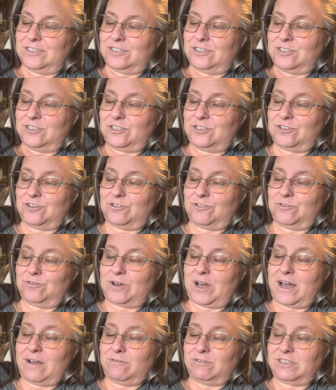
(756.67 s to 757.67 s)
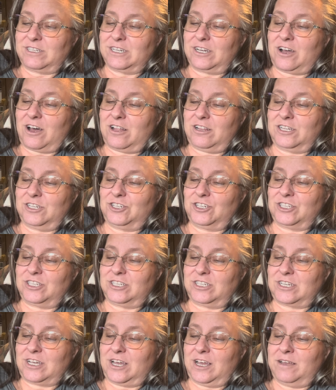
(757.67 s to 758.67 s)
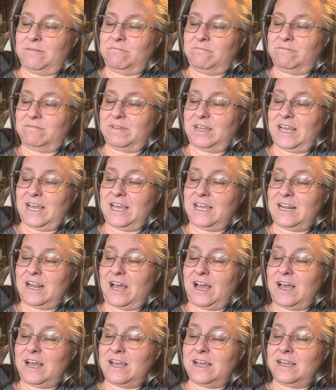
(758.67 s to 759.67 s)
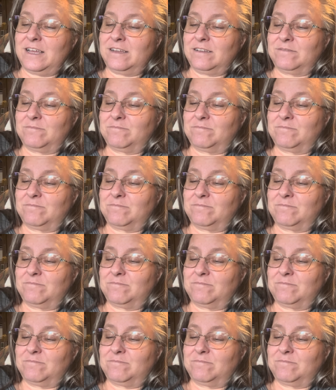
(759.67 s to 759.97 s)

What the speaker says: So I was in college at the time, and I